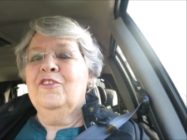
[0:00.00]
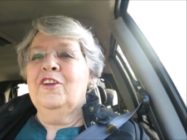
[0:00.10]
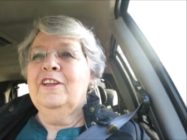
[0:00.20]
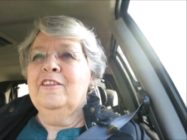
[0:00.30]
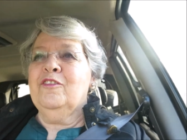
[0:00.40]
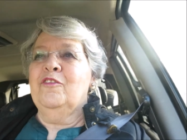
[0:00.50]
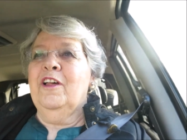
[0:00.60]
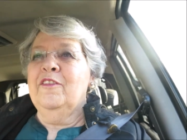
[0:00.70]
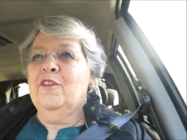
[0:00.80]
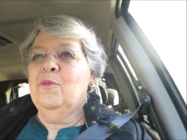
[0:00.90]
journeys
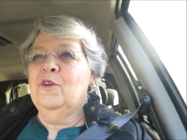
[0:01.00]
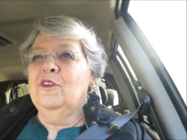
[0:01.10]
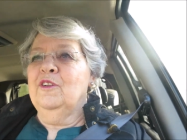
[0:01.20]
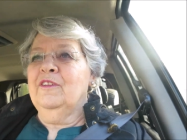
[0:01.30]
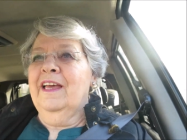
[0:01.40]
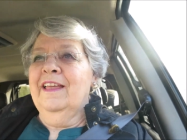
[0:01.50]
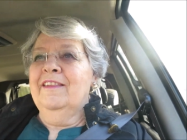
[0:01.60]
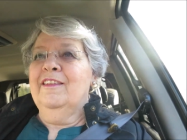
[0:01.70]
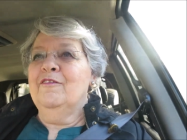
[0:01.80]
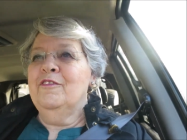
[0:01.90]
around the world.
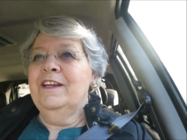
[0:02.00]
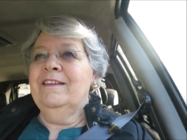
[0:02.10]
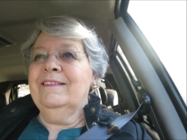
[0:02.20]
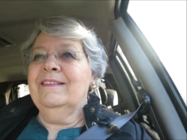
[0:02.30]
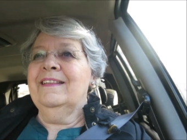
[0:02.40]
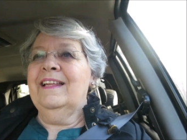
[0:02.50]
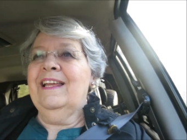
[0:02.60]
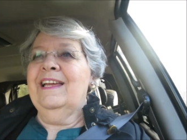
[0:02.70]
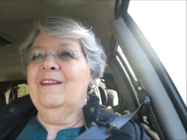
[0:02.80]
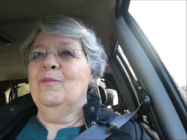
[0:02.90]
And the reason that
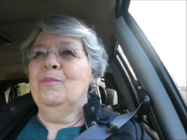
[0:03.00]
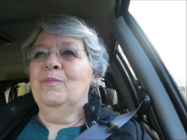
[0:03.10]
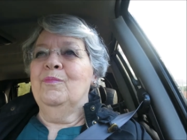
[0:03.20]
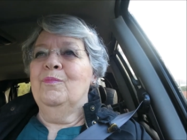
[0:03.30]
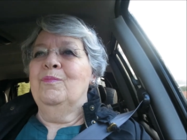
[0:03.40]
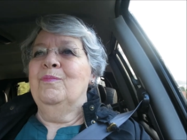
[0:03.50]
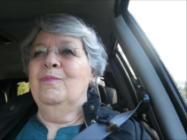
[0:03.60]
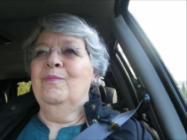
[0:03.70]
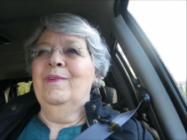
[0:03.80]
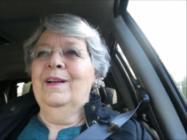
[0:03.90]
I
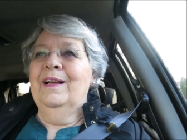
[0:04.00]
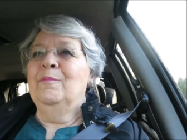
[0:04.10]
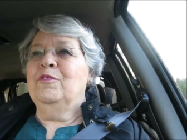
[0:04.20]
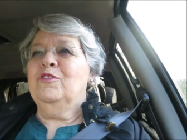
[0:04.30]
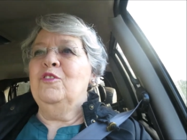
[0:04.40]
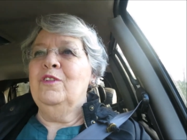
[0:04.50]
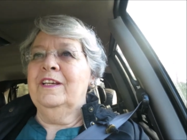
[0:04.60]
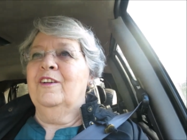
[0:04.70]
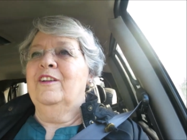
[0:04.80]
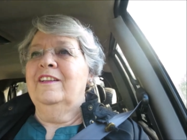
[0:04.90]
am
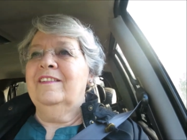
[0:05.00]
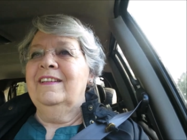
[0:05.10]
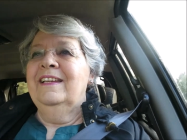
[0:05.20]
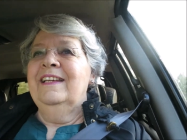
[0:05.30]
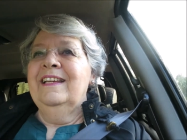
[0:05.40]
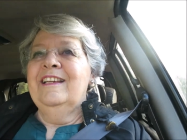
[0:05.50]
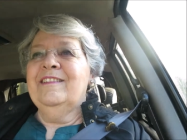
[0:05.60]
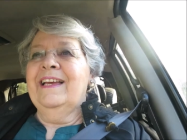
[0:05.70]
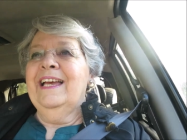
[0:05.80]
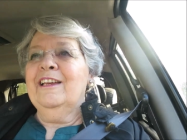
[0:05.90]
stalling on it
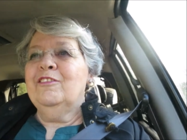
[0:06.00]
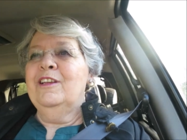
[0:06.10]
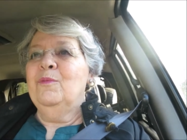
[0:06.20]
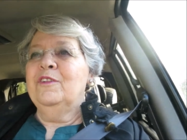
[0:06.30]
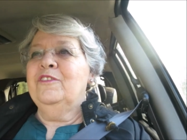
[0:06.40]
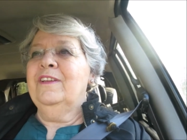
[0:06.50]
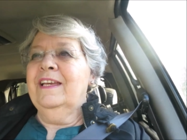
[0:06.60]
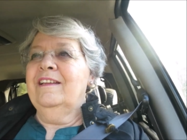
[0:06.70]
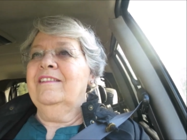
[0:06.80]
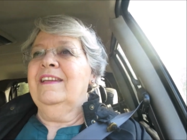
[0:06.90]
is I actually want to
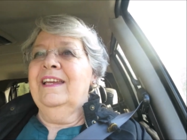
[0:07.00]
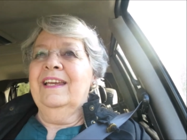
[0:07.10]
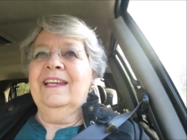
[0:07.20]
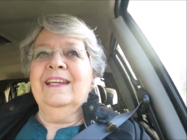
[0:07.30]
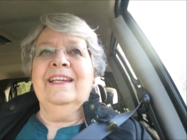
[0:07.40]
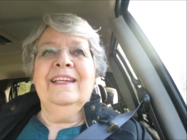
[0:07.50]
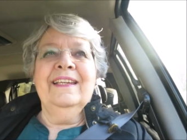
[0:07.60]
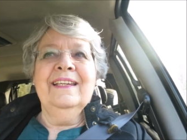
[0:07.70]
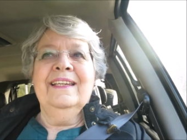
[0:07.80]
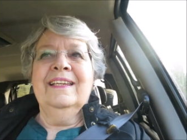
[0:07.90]
get a
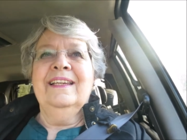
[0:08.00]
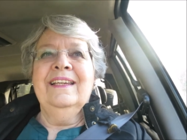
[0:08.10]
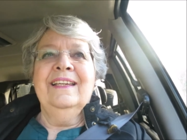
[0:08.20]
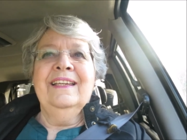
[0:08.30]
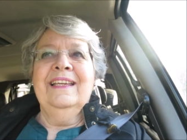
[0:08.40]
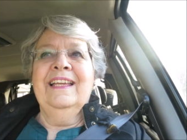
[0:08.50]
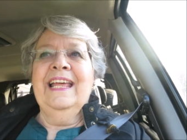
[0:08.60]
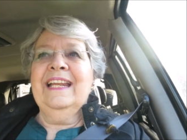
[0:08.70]
an